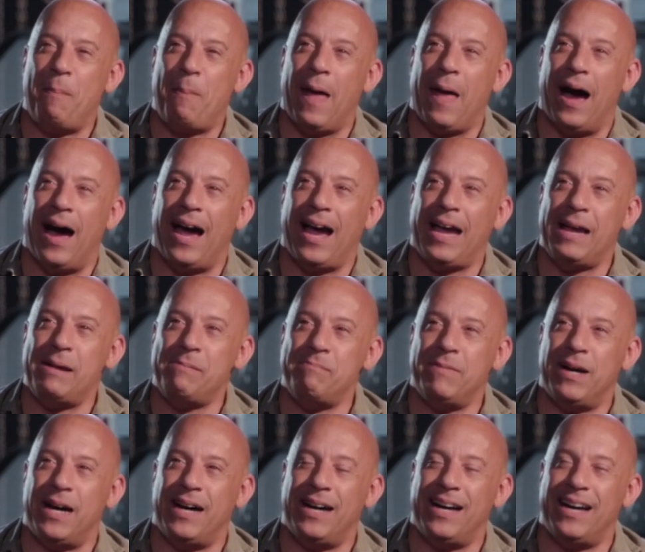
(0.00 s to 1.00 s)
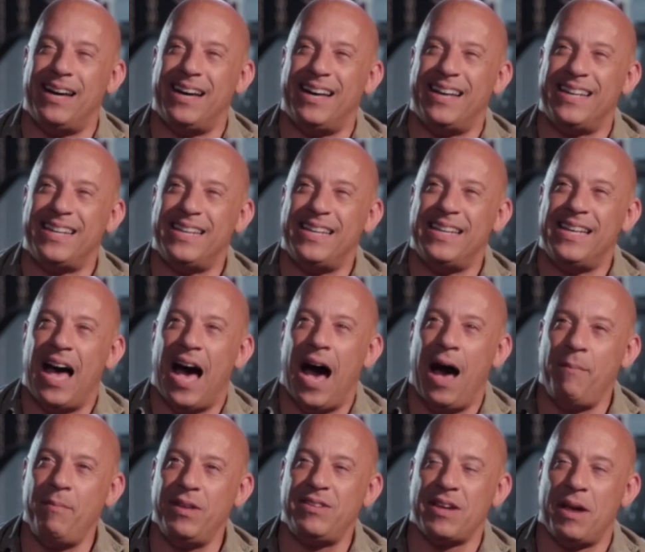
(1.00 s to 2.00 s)
I'm uh, I'm
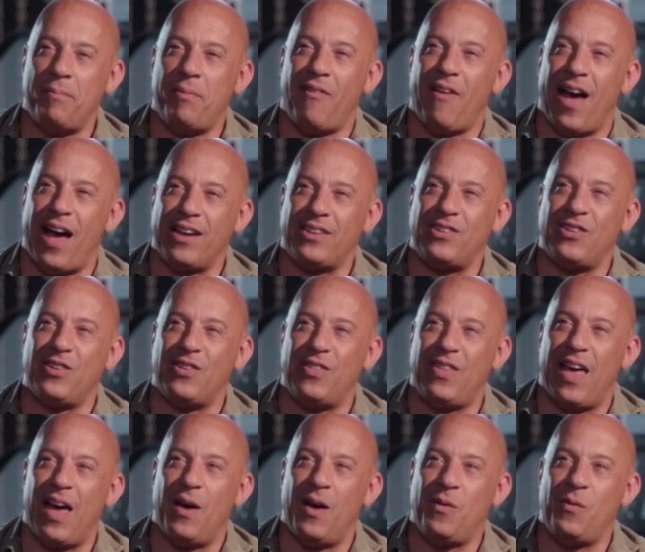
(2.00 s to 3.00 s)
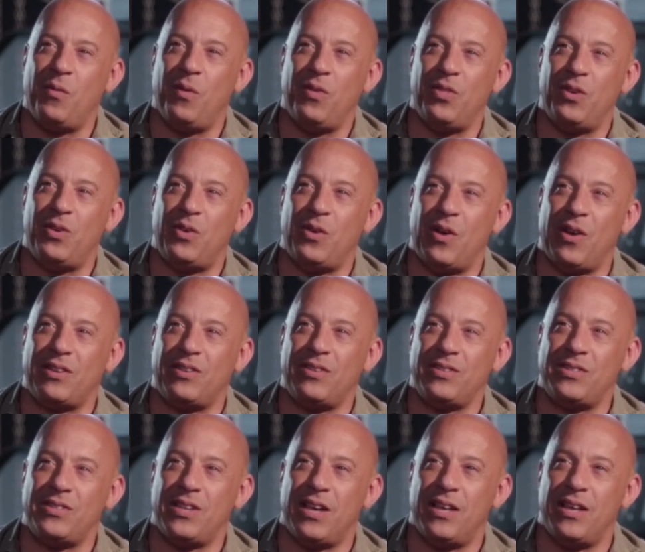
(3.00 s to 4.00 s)
the type of actor that when the director
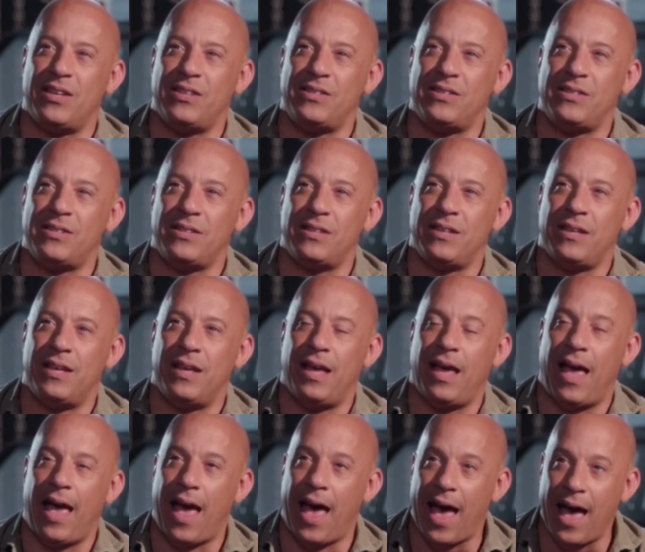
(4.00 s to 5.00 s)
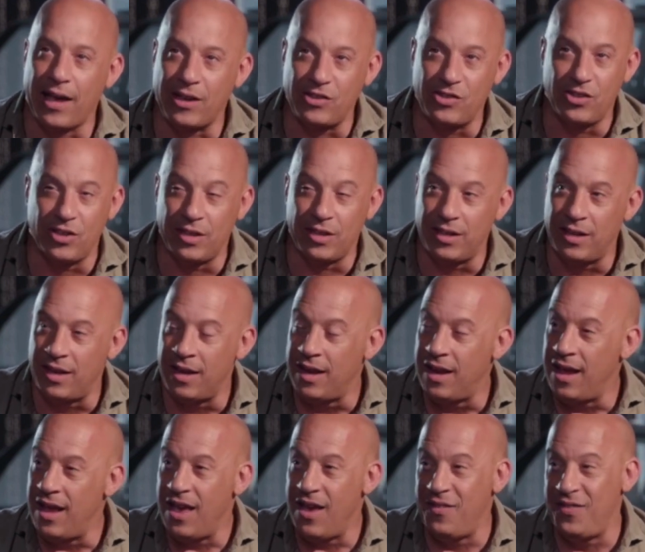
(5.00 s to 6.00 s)
says action,
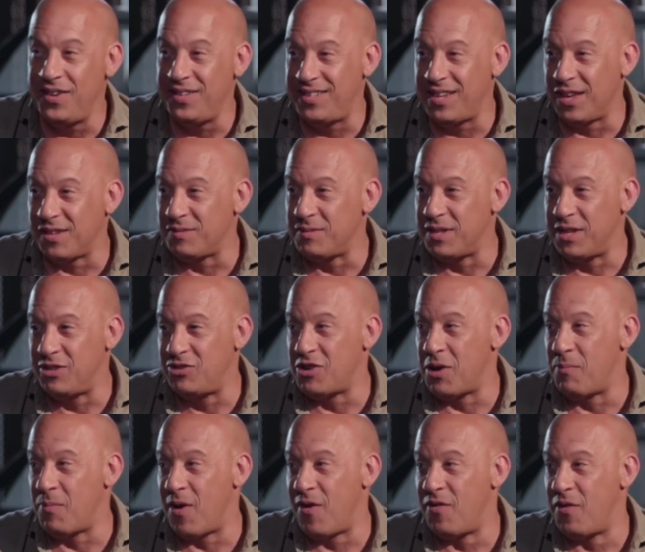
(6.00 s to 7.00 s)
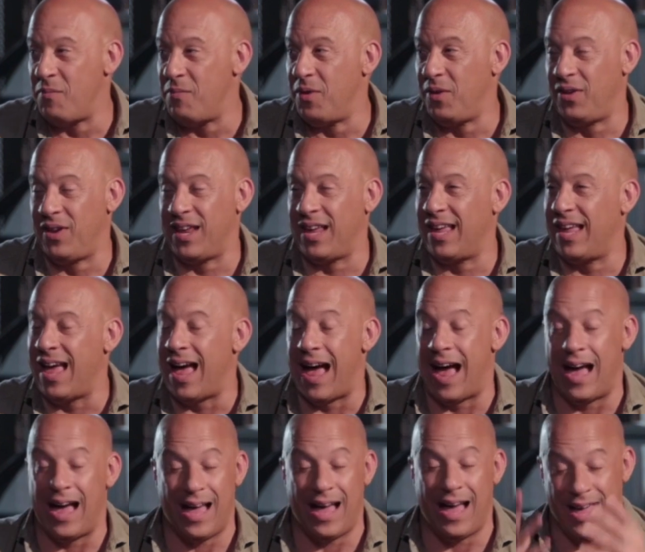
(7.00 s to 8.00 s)
if he tells me to jump off a building,
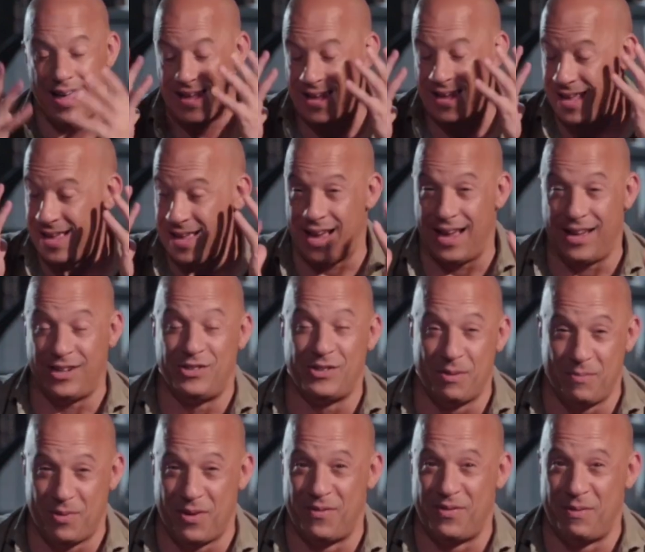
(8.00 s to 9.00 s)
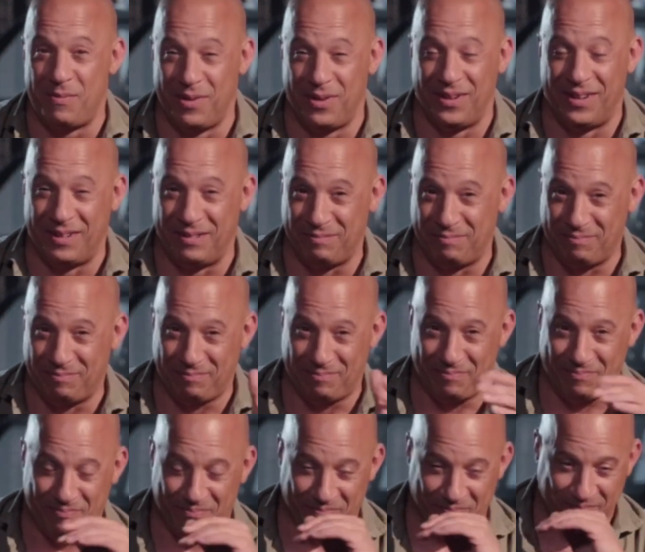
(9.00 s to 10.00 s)
I jump off the building.
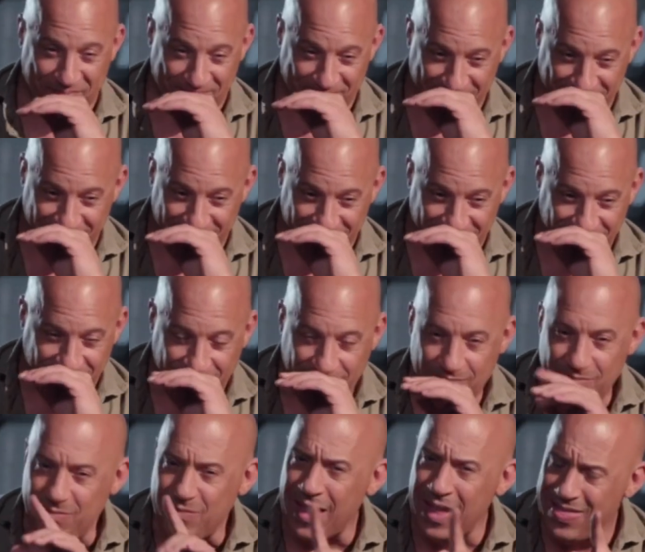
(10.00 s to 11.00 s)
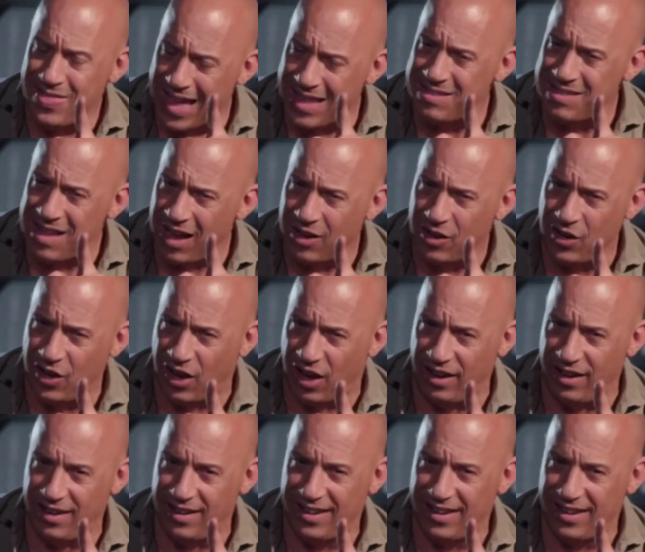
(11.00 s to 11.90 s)
Right. That's not good,